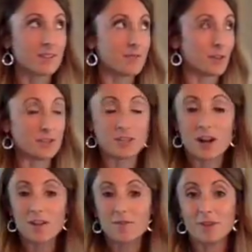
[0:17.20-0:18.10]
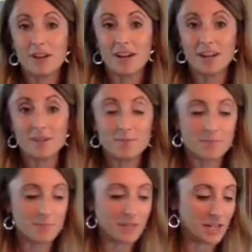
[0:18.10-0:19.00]
off when I
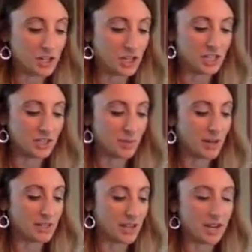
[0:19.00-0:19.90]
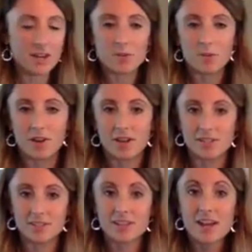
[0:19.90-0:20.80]
began changing my diet
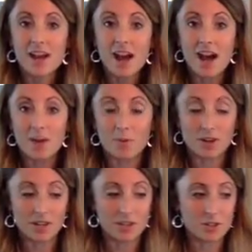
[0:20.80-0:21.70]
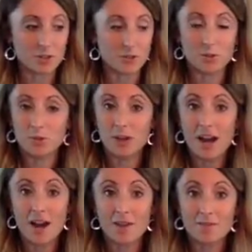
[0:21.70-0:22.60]
was I wanted to
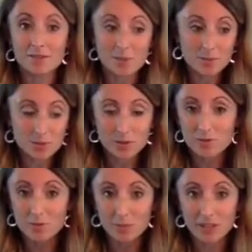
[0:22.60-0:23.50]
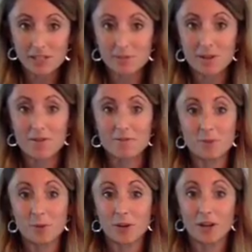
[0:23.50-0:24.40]
have some sort of replacement
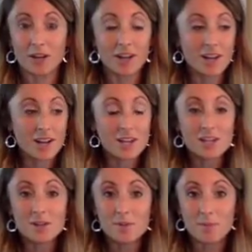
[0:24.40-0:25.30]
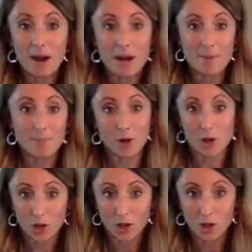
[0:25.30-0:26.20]
for my
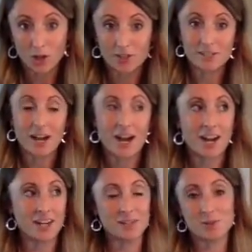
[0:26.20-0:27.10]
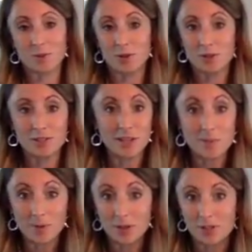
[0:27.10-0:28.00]
burger sides or
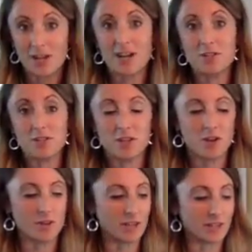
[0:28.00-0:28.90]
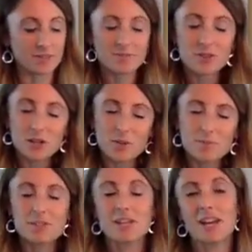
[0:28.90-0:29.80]
sandwich sides, like chips